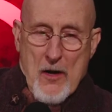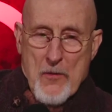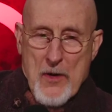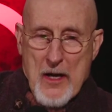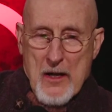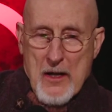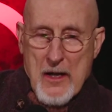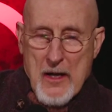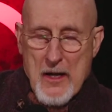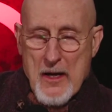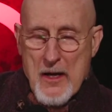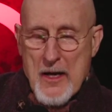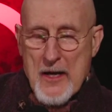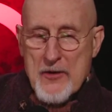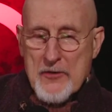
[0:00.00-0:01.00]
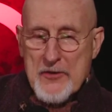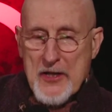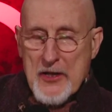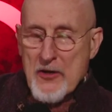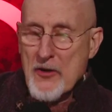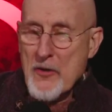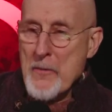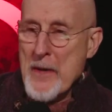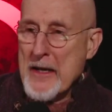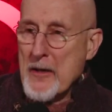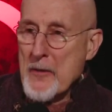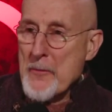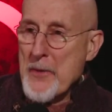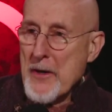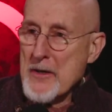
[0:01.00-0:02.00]
Well, I don't think you can make
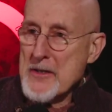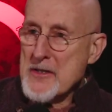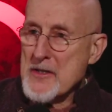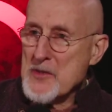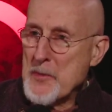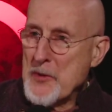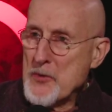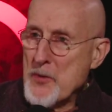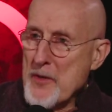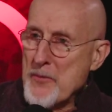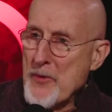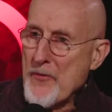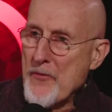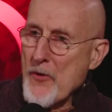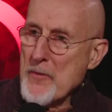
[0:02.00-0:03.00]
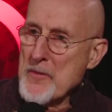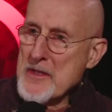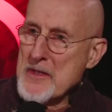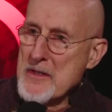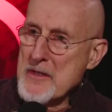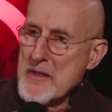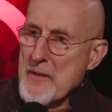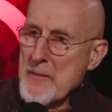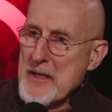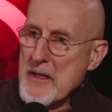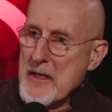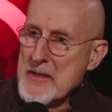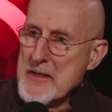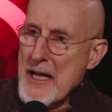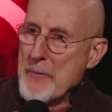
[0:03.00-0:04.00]
comparisons between performances. I mean,
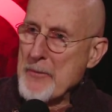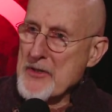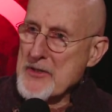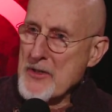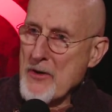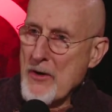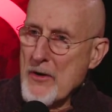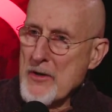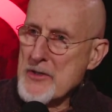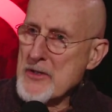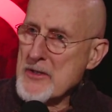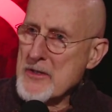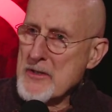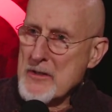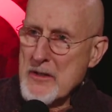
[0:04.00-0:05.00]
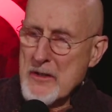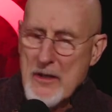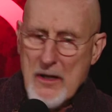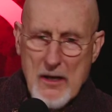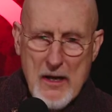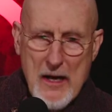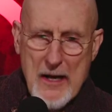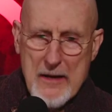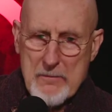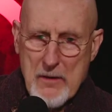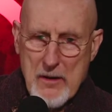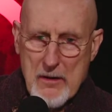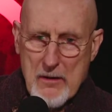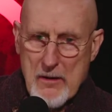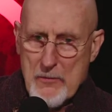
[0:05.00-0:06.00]
it's apples and oranges. Uh, I,
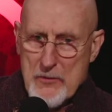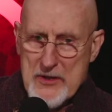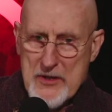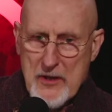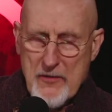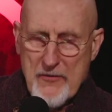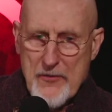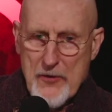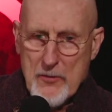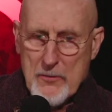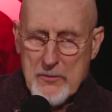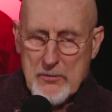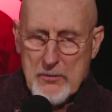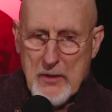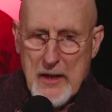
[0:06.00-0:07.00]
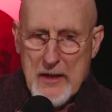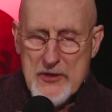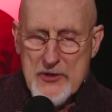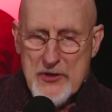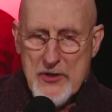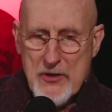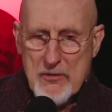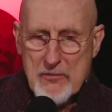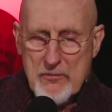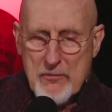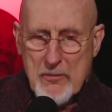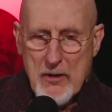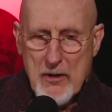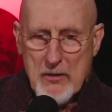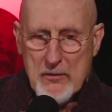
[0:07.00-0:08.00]
I was in a film last year,
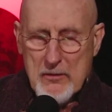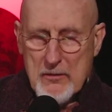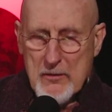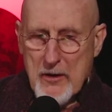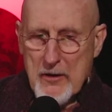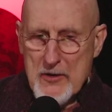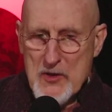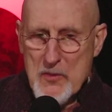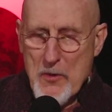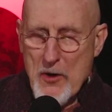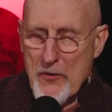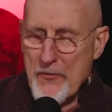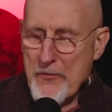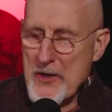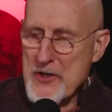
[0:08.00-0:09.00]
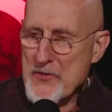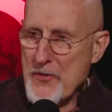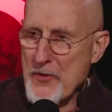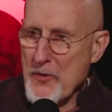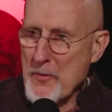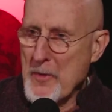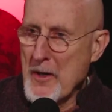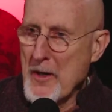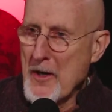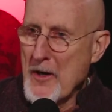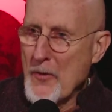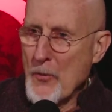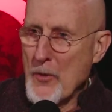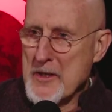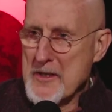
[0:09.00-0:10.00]
a little small French film,
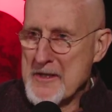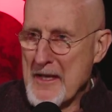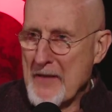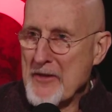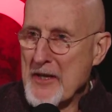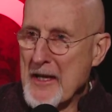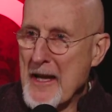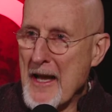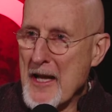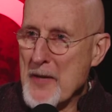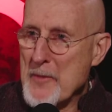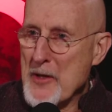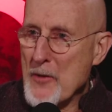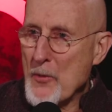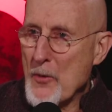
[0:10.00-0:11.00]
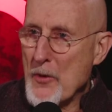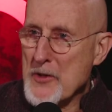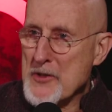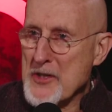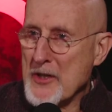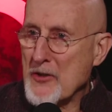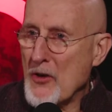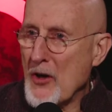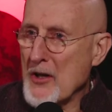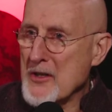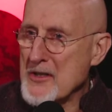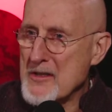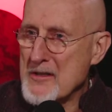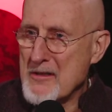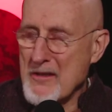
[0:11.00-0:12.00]
won seven Academy Awards. It
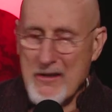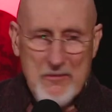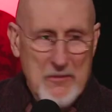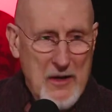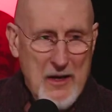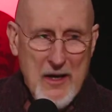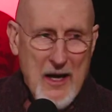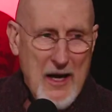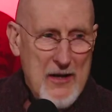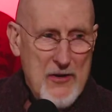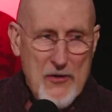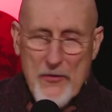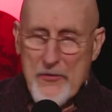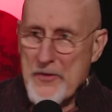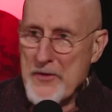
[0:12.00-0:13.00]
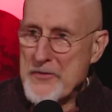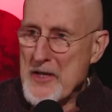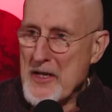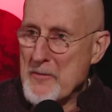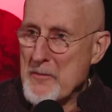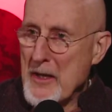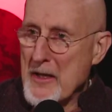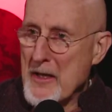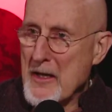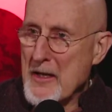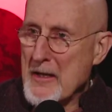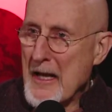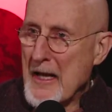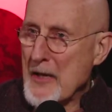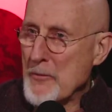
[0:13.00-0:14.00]
costs, uh, I don't know, fifteen
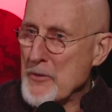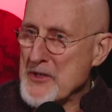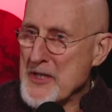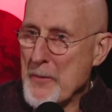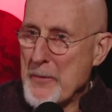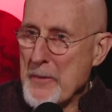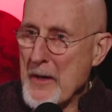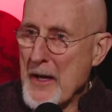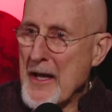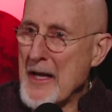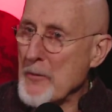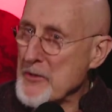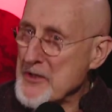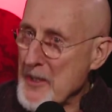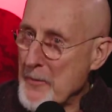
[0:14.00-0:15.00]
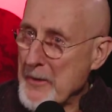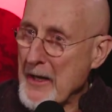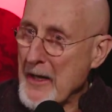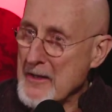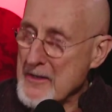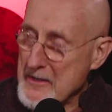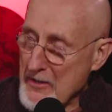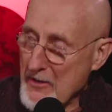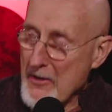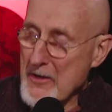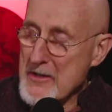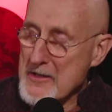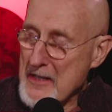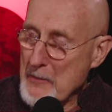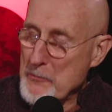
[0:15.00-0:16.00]
million, and the it was up and it was up against the
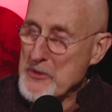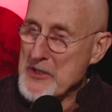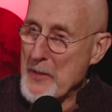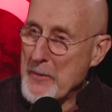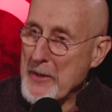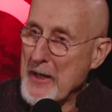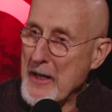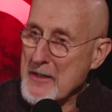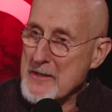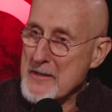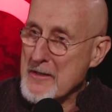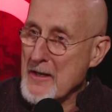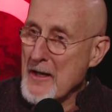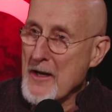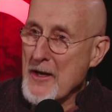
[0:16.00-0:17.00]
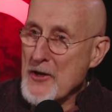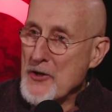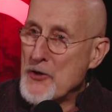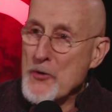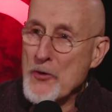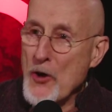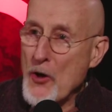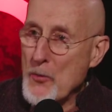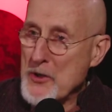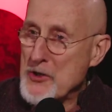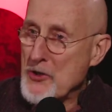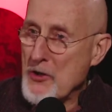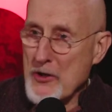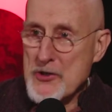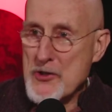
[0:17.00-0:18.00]
artist, and it was up against Hugo,
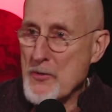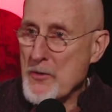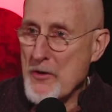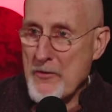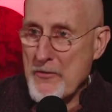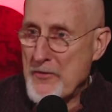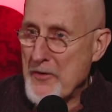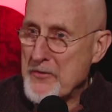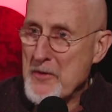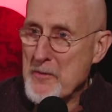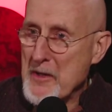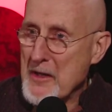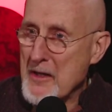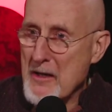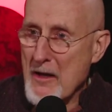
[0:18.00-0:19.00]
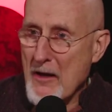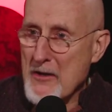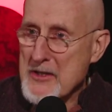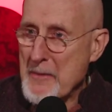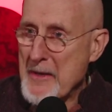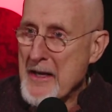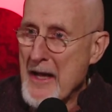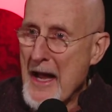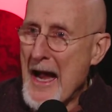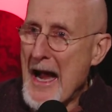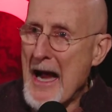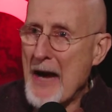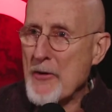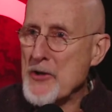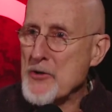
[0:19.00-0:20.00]
which cost two hundred and fifty million dollars. I mean,
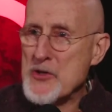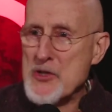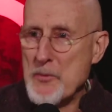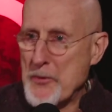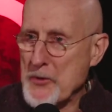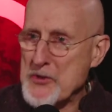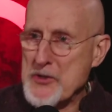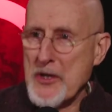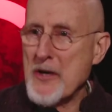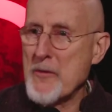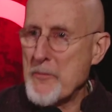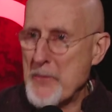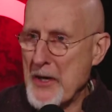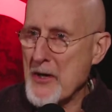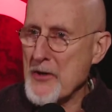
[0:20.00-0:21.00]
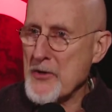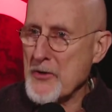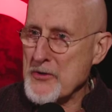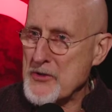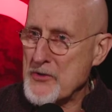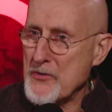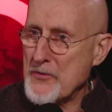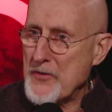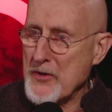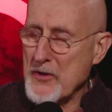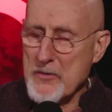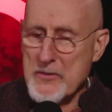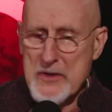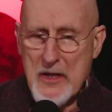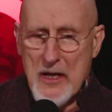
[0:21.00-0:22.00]
how are you supposed to compare those two
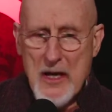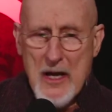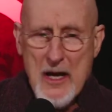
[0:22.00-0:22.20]
films?